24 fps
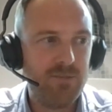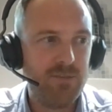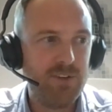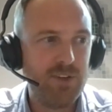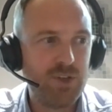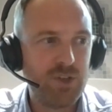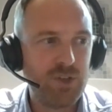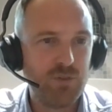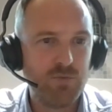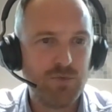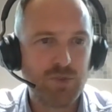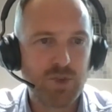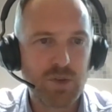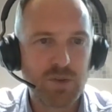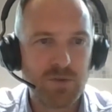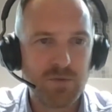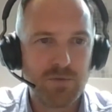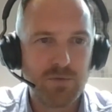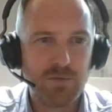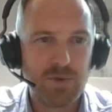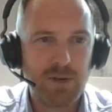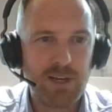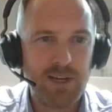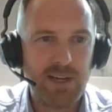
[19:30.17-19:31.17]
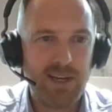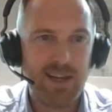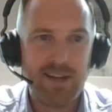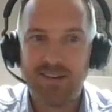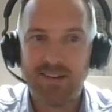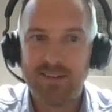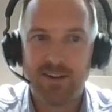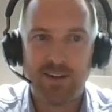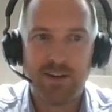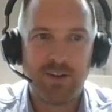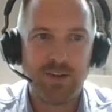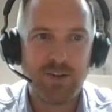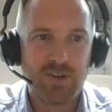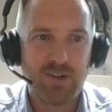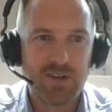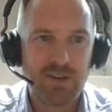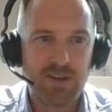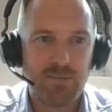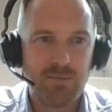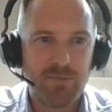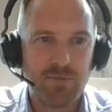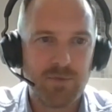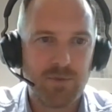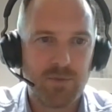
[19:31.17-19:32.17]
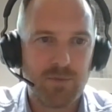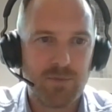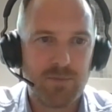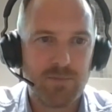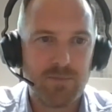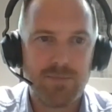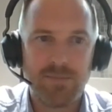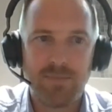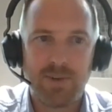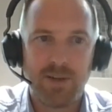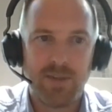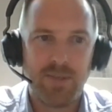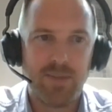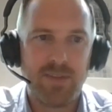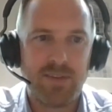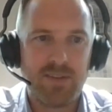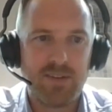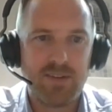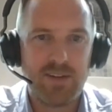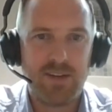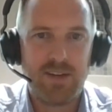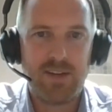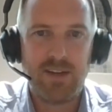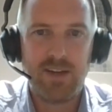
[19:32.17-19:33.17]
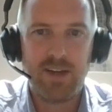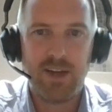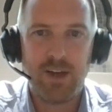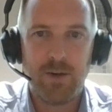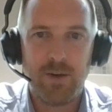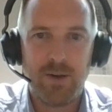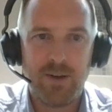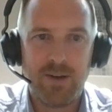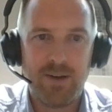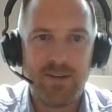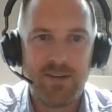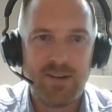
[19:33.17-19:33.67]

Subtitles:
the vision shouldn't really necessarily just come from like the CEO.